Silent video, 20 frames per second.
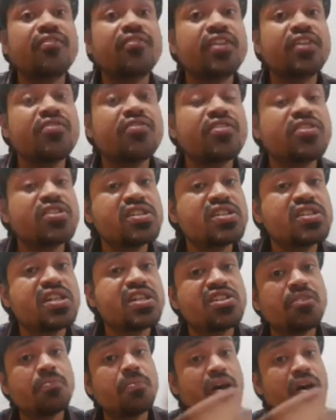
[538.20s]
keywords, is
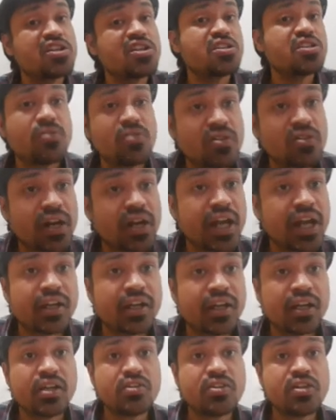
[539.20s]
it possible to rank?
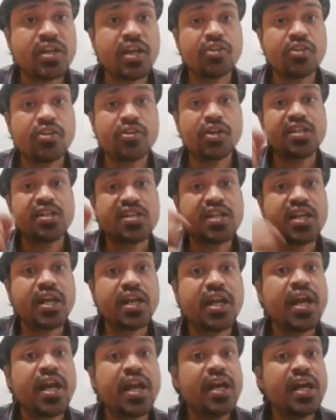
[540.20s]
Here you can see
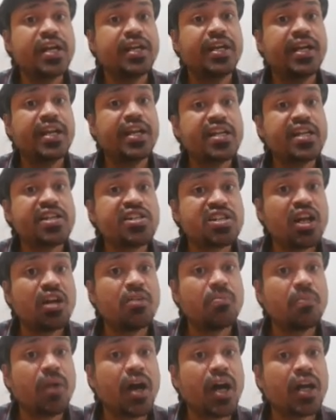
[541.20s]
digital
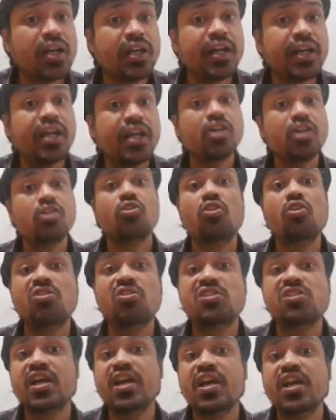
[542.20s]
marketing course
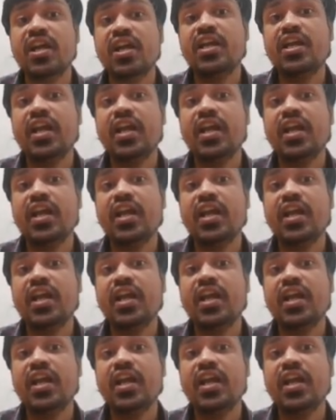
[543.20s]
in